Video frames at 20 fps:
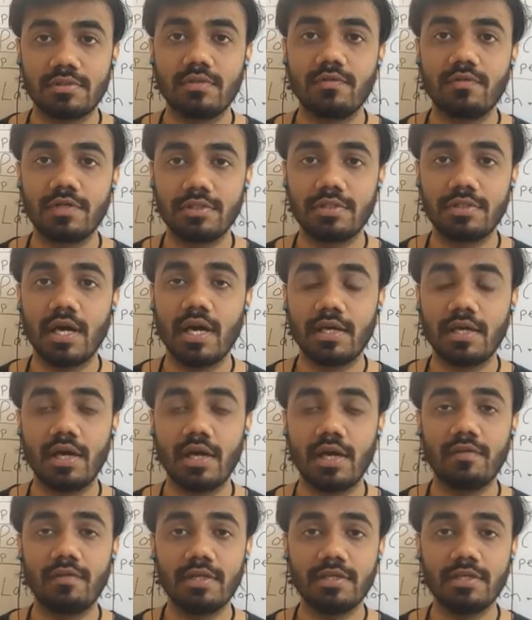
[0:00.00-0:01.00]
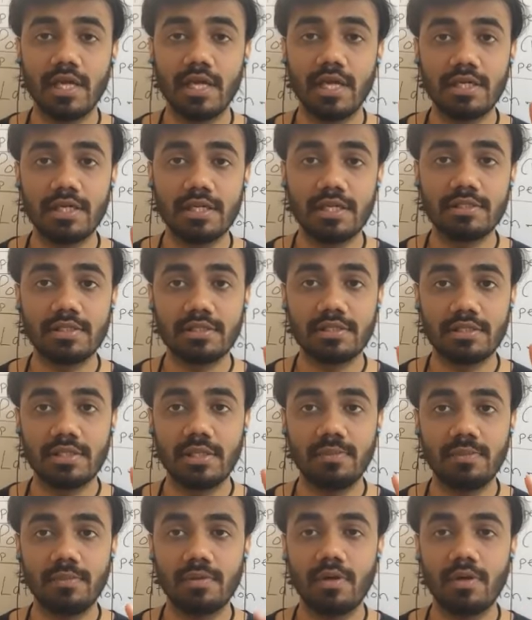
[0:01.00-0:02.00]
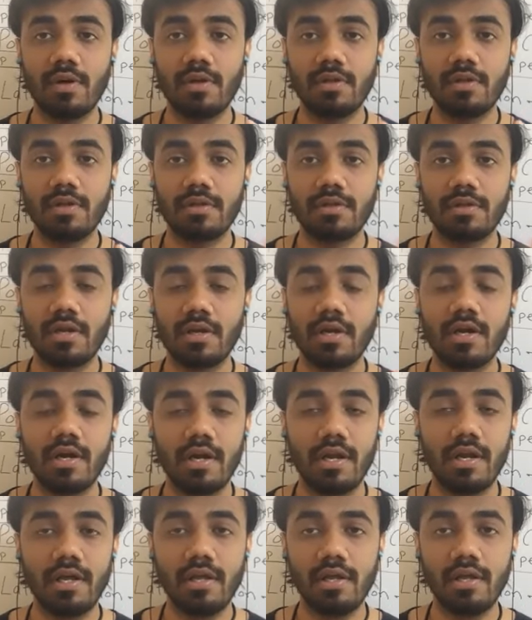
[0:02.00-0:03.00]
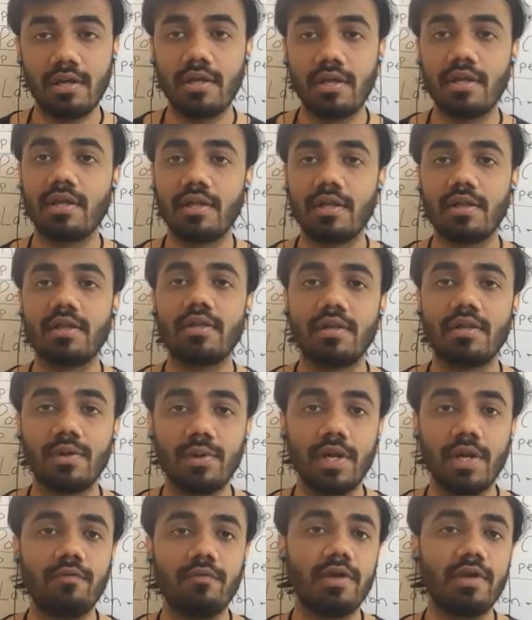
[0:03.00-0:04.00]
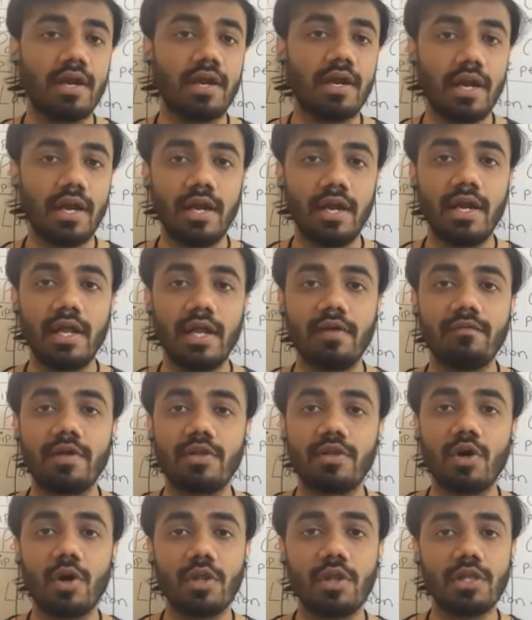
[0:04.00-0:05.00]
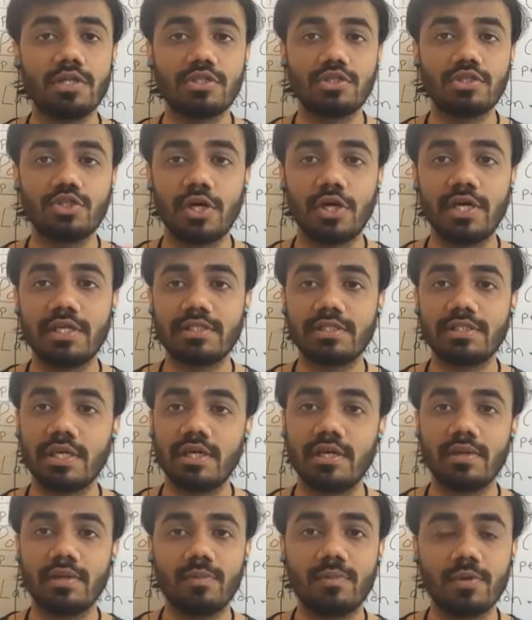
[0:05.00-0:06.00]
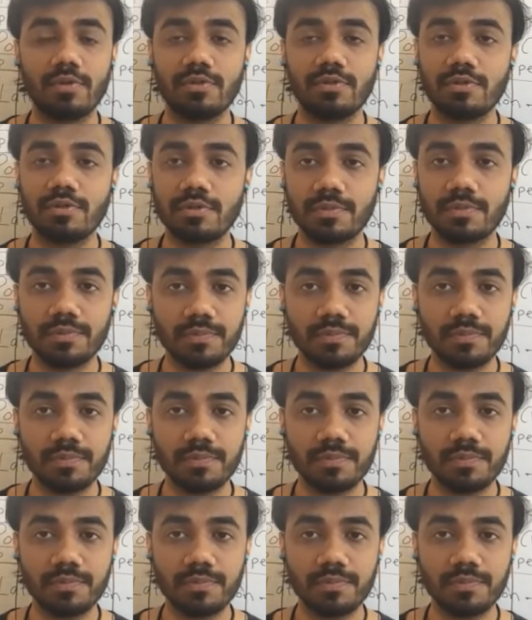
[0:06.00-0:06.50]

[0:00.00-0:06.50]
we started with the skeletal system on third day. Today we are ending with all these joints and bones.